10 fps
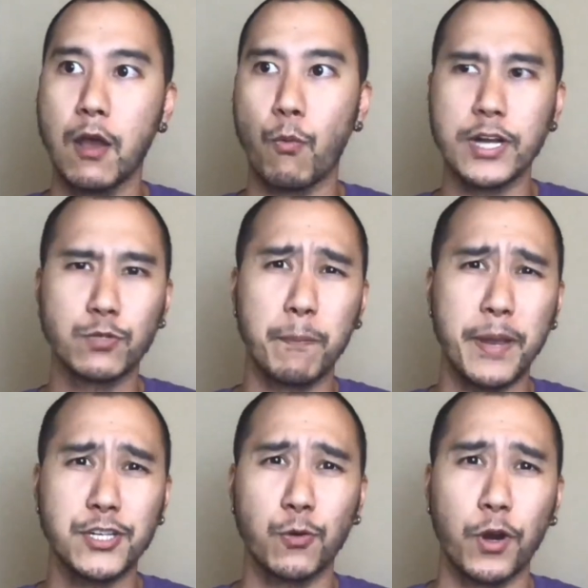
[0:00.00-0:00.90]
What is one
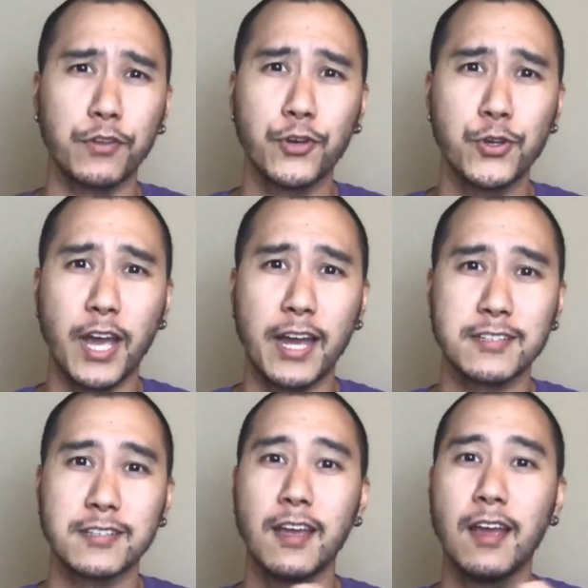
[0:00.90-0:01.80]
patient worth for you
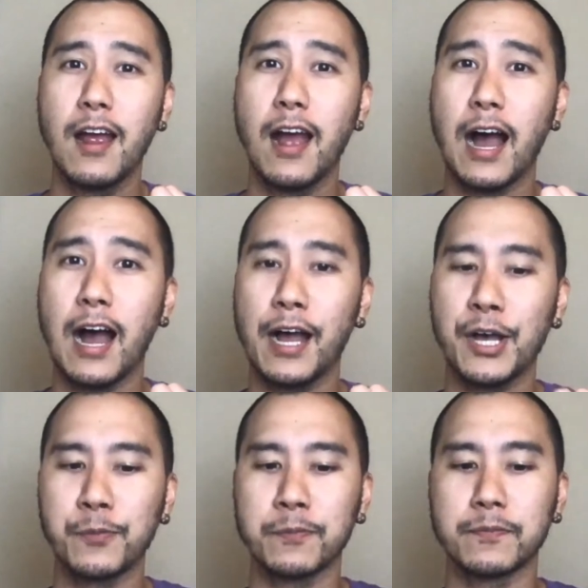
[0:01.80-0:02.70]
guys
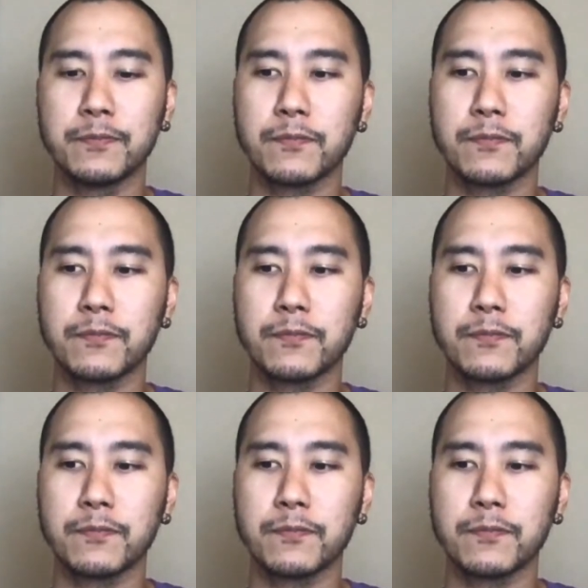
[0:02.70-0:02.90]
to